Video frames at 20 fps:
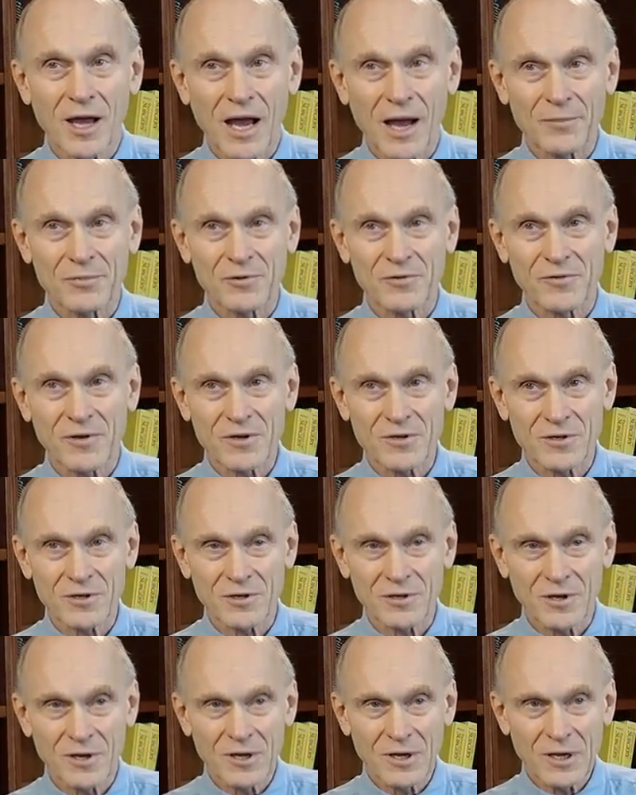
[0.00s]

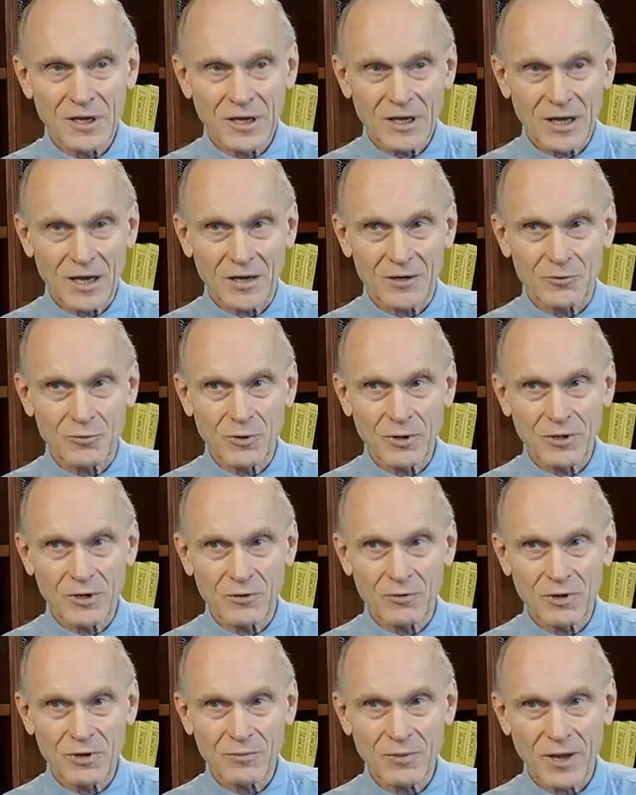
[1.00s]
observation on
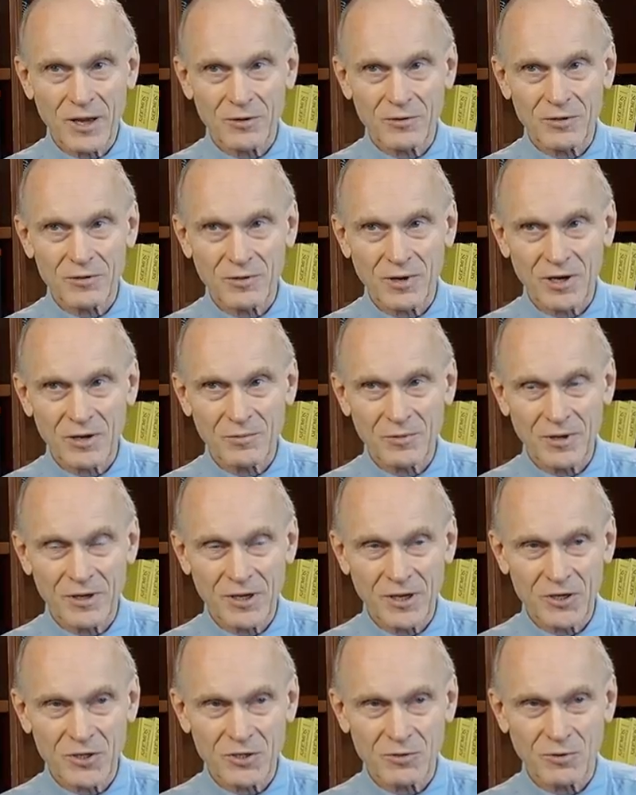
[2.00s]
twin-to-twin pancreas
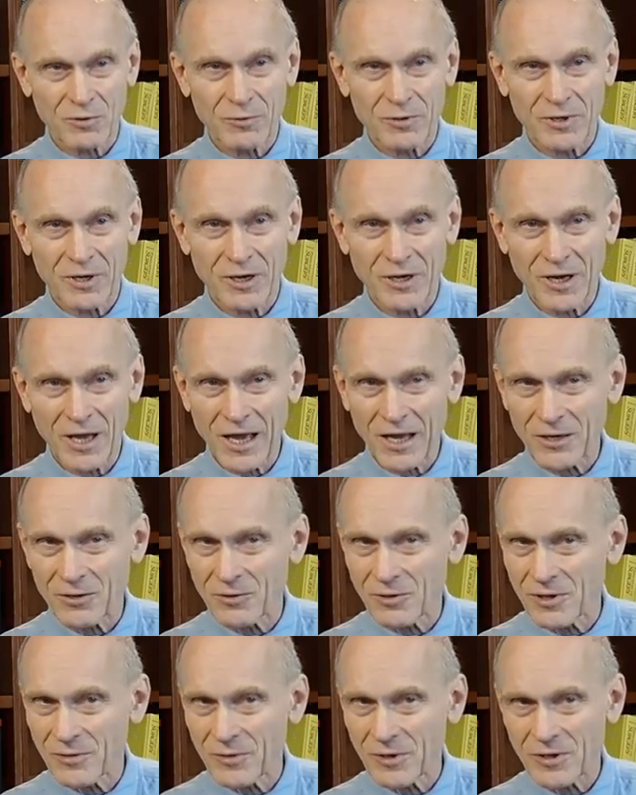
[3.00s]
transplantation, where we did not
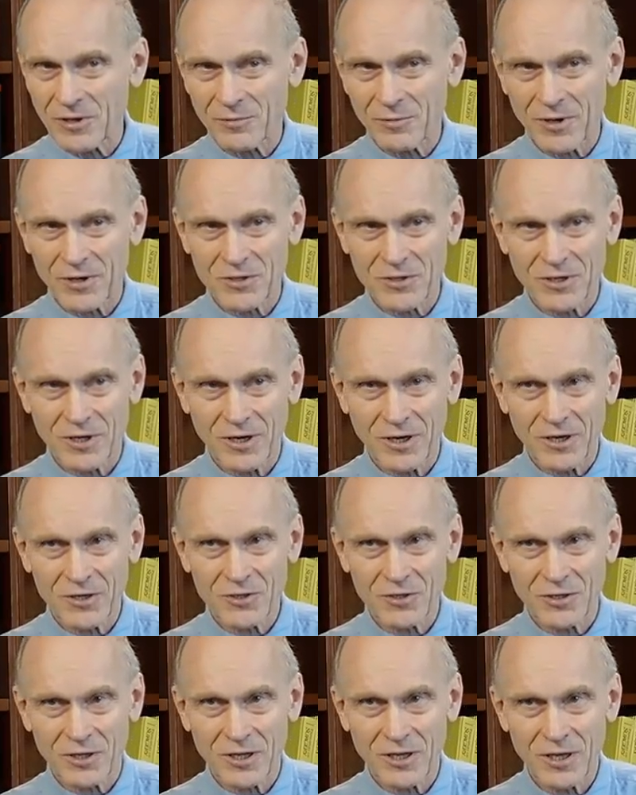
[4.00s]
use immunosuppression
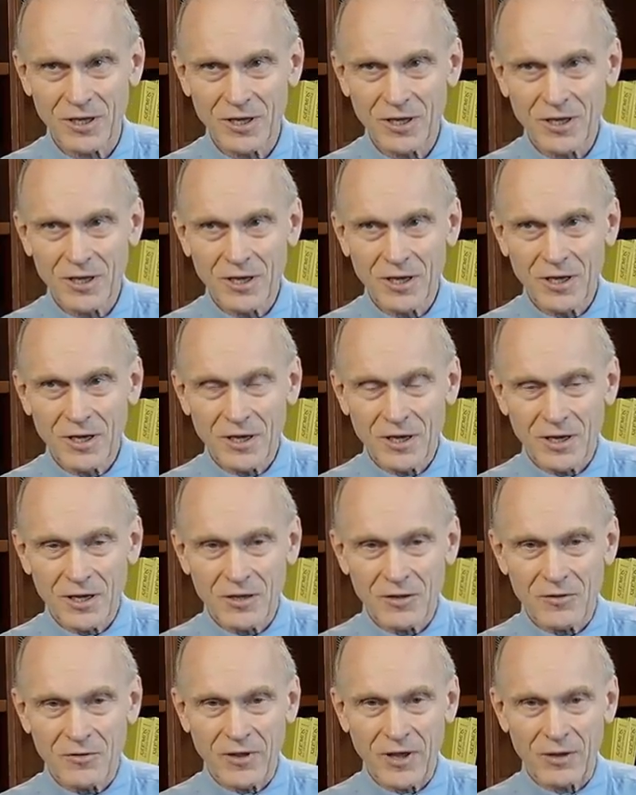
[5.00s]
initially,
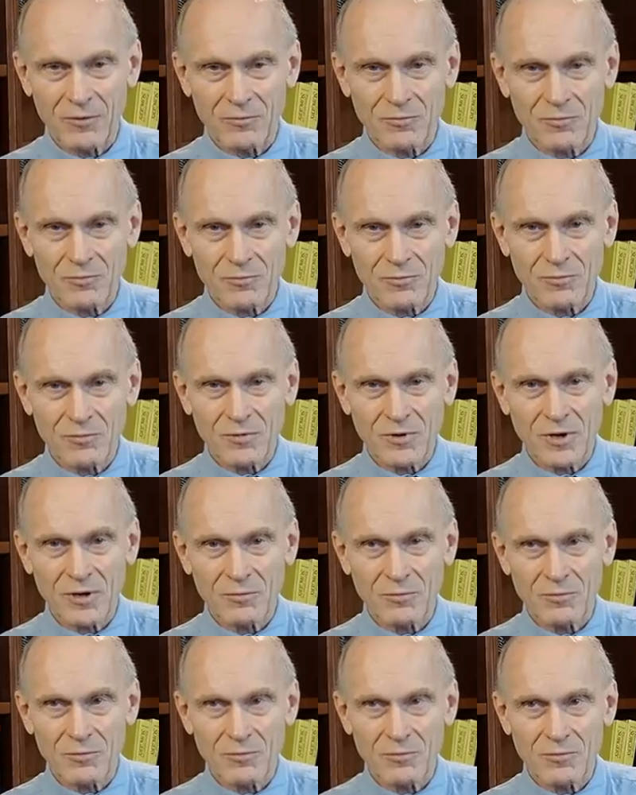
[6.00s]
that
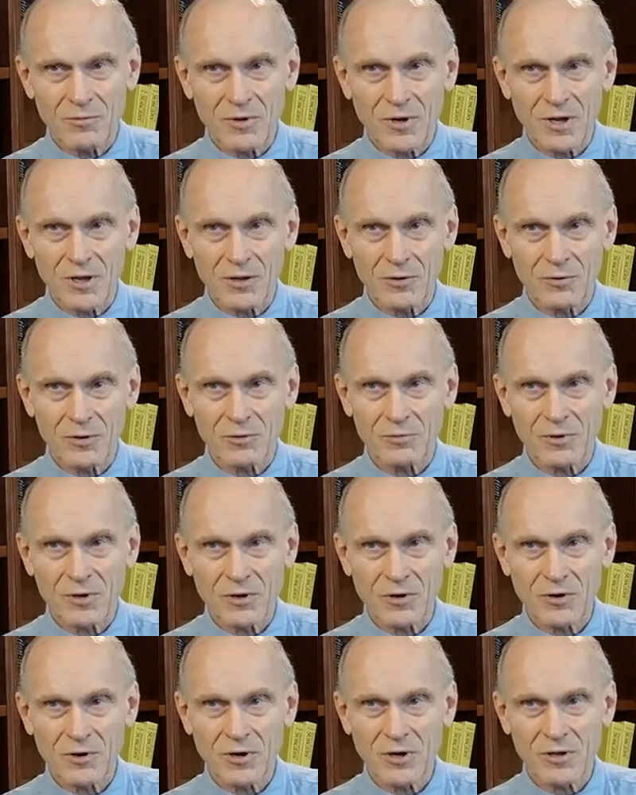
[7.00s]
there was
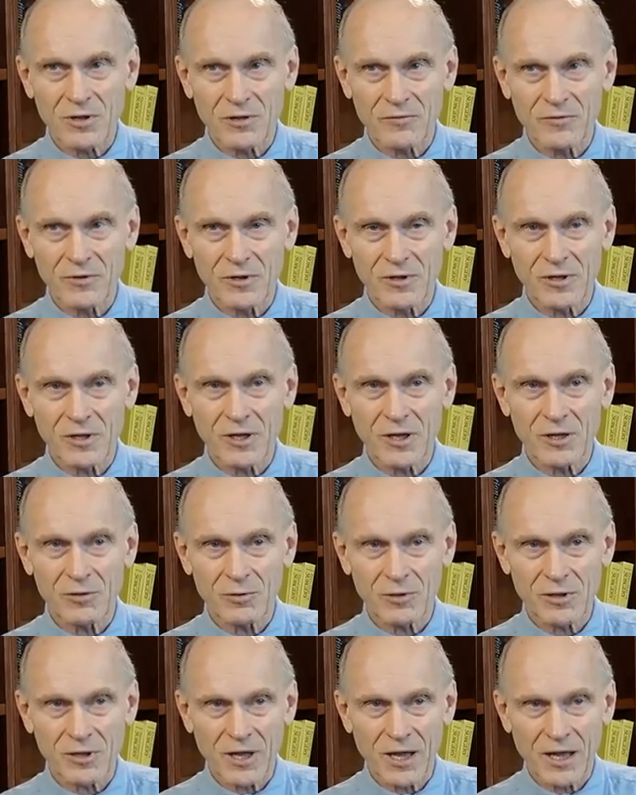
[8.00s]
recurrence of disease
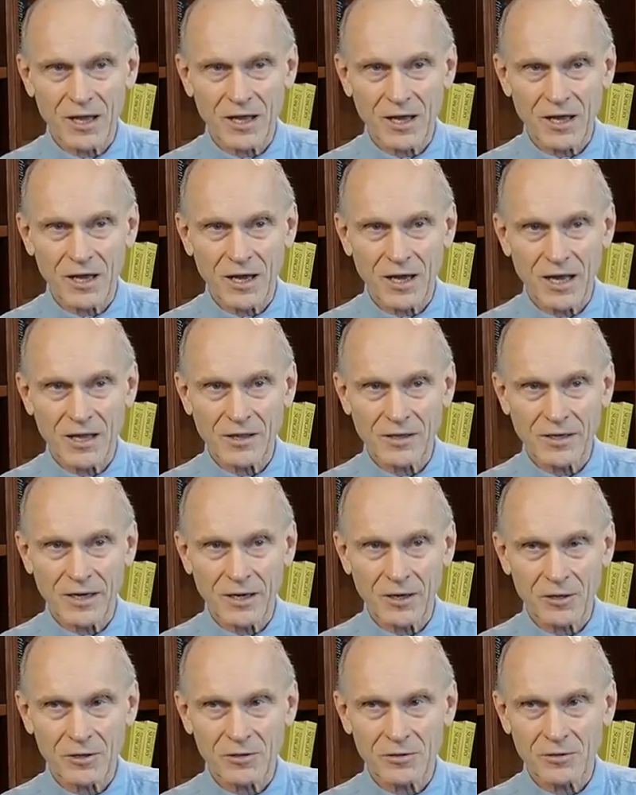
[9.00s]
with
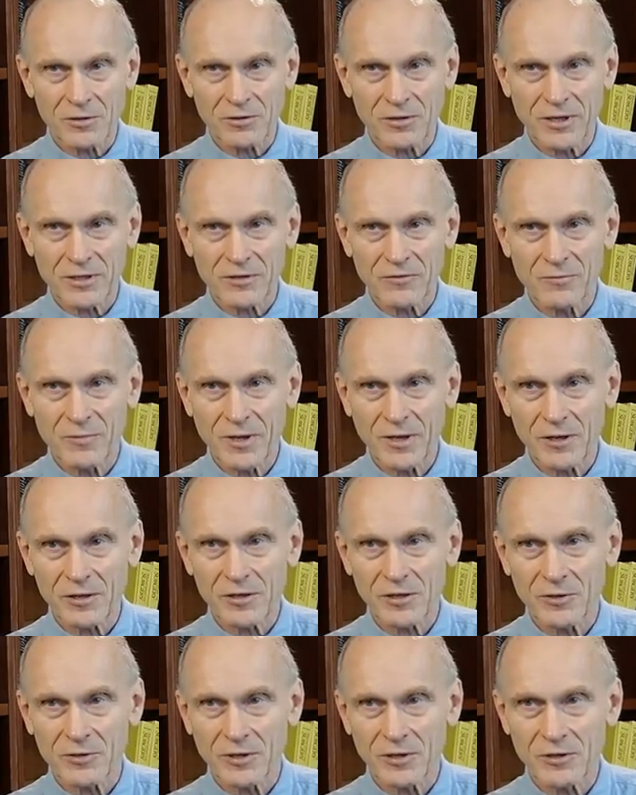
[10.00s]
isletitis and selective beta
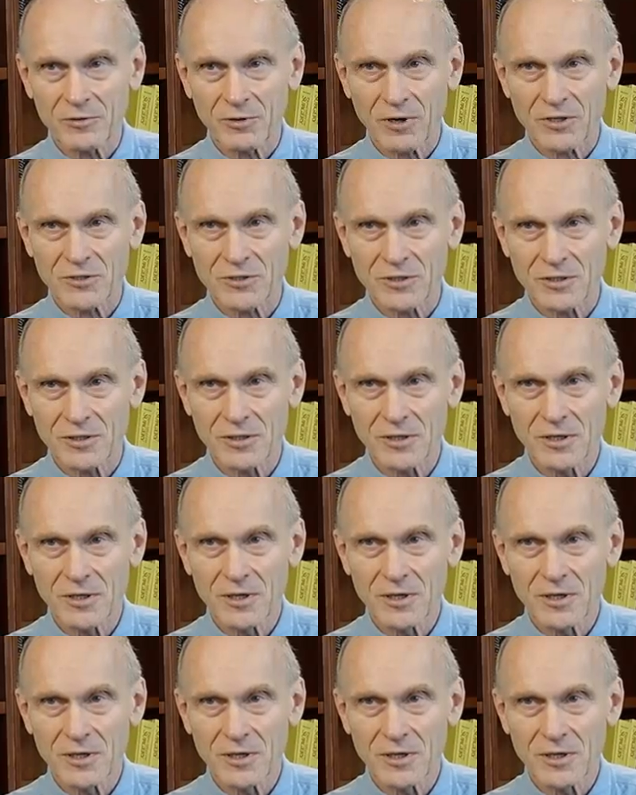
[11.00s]
cell destruction.